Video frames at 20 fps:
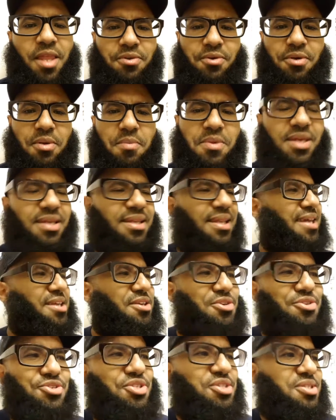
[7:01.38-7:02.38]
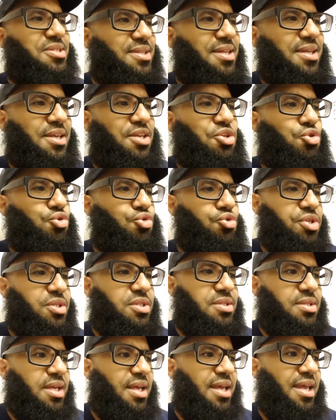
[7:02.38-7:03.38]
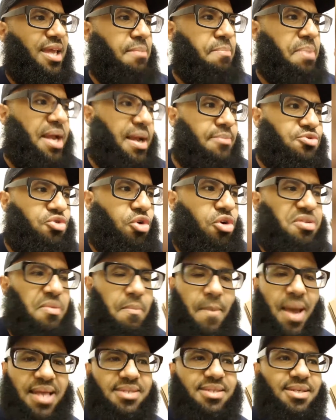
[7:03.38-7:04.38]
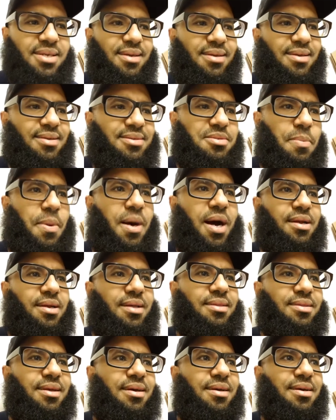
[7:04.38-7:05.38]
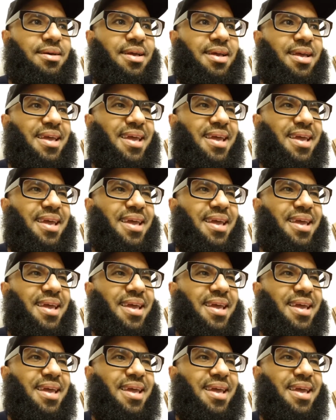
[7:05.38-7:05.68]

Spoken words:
You know what I mean? Like you just it becomes automatic, subhanallah.